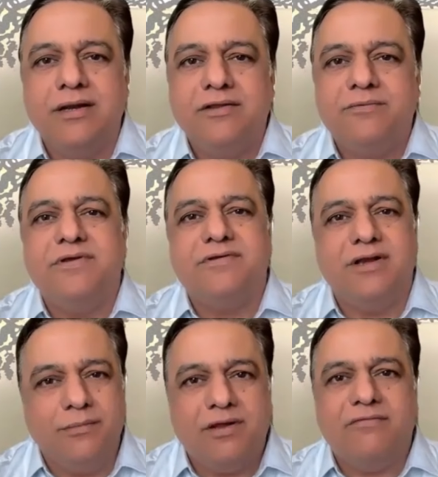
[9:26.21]

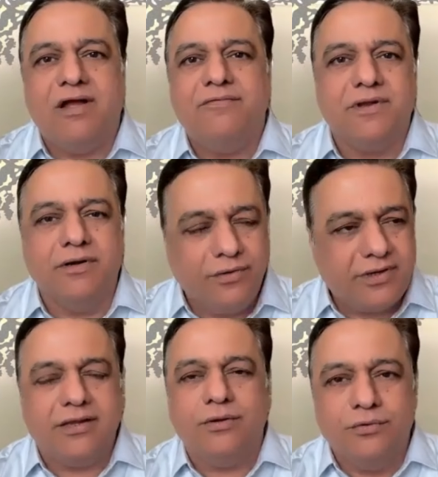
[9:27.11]
Especially my wife said,
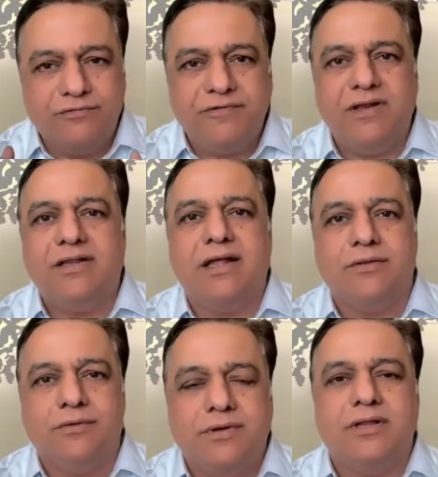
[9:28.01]
okay, you feel
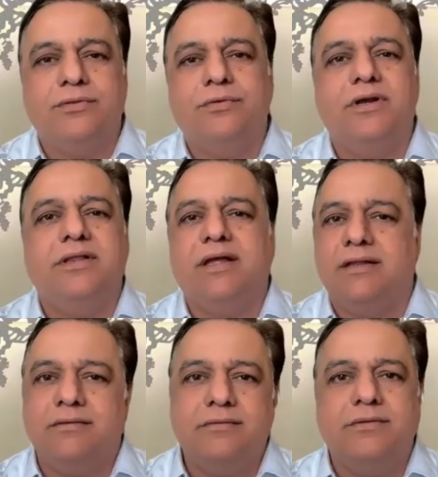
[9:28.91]
like you can do it,
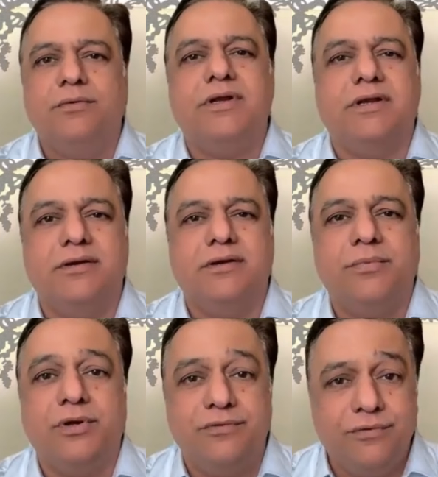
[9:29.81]
then do it,
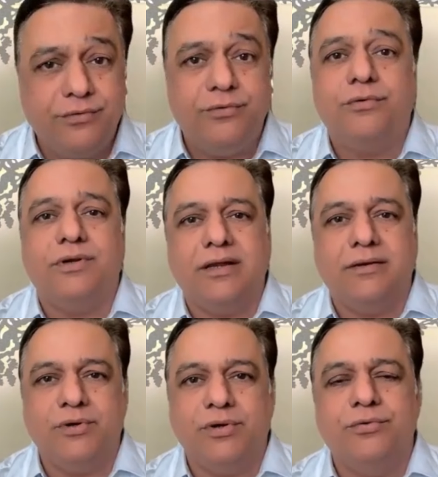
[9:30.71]
because you
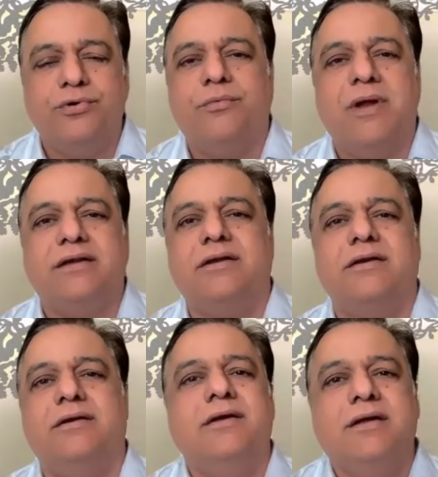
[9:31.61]
know
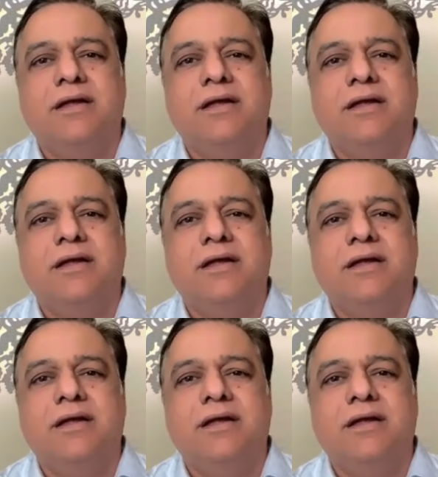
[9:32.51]
better